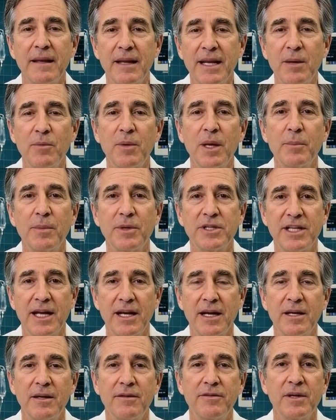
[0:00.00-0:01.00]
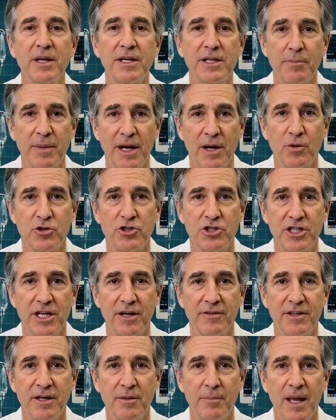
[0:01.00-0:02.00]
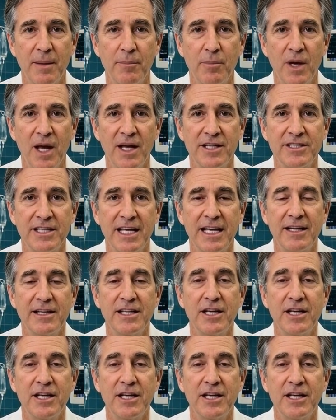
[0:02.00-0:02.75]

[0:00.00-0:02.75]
It represented a fundamental shift in my prostate